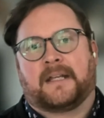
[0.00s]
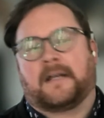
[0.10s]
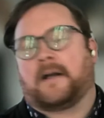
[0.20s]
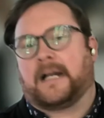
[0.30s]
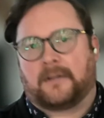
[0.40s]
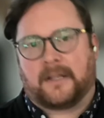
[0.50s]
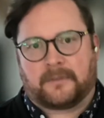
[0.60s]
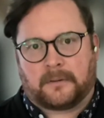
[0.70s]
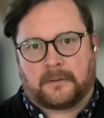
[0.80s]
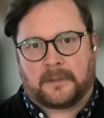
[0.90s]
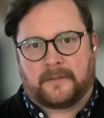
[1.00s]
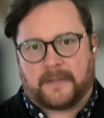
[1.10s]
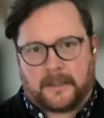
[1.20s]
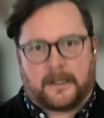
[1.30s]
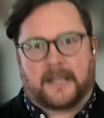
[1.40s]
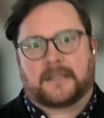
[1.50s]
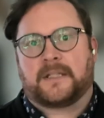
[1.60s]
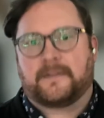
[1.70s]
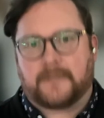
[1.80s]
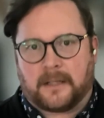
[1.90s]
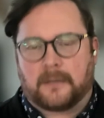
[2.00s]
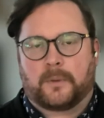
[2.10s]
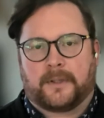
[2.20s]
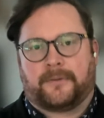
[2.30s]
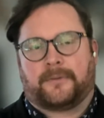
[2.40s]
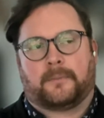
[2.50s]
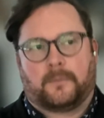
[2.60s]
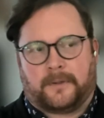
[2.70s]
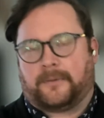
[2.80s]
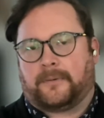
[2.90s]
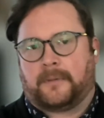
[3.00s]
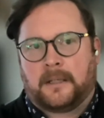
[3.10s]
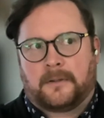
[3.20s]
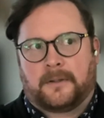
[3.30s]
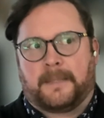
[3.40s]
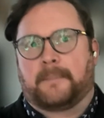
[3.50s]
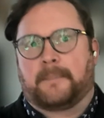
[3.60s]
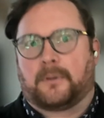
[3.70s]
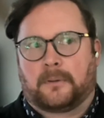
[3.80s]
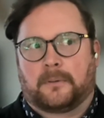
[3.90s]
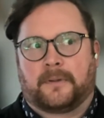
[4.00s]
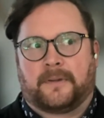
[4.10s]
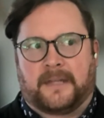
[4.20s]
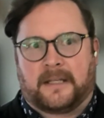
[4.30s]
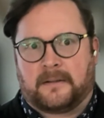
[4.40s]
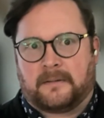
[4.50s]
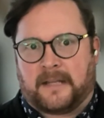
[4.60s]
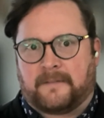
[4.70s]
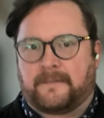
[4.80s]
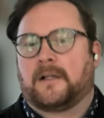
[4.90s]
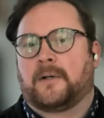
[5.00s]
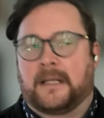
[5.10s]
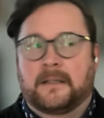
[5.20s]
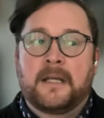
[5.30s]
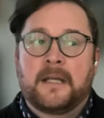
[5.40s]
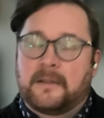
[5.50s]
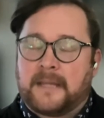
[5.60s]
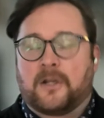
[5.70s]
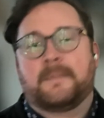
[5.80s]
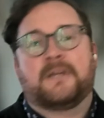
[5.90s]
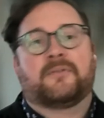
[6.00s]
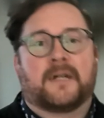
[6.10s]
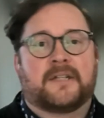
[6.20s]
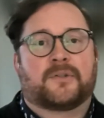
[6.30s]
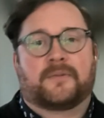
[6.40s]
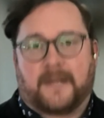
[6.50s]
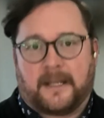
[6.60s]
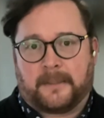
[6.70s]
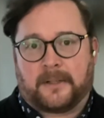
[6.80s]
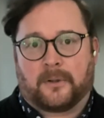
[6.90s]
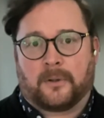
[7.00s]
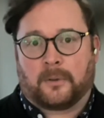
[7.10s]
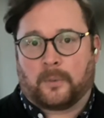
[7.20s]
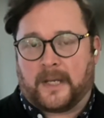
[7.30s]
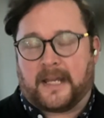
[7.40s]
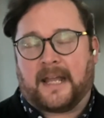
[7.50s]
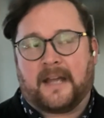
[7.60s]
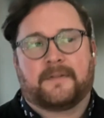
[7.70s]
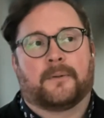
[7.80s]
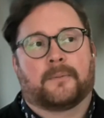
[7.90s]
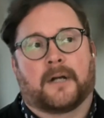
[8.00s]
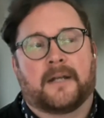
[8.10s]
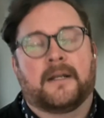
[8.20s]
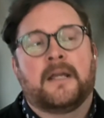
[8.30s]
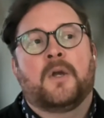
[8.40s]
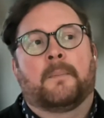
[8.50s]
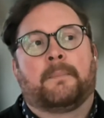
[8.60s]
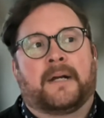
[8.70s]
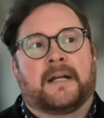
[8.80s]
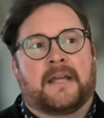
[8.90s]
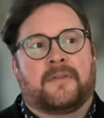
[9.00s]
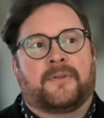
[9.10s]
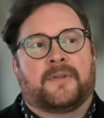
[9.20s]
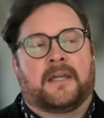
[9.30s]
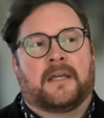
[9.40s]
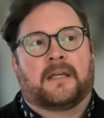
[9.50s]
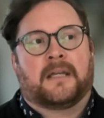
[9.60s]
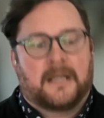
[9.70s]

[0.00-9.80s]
like a high level of interactivity with the people that they follow, and they could be friends or family or what have you, right? But I think